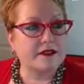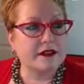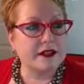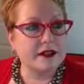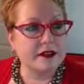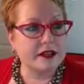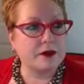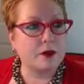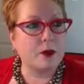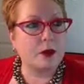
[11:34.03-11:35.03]
This
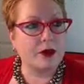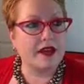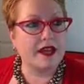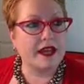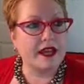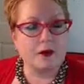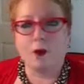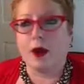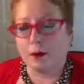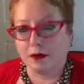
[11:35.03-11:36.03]
literally will put
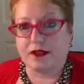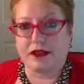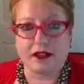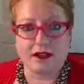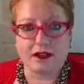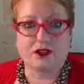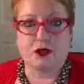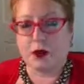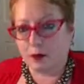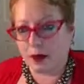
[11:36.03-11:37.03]
a web link
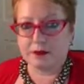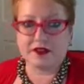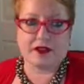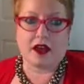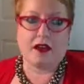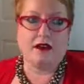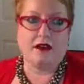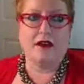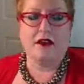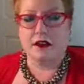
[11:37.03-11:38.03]
to a
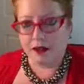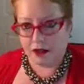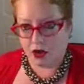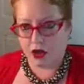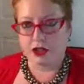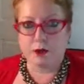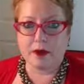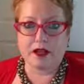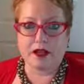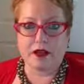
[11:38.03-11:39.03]
website on your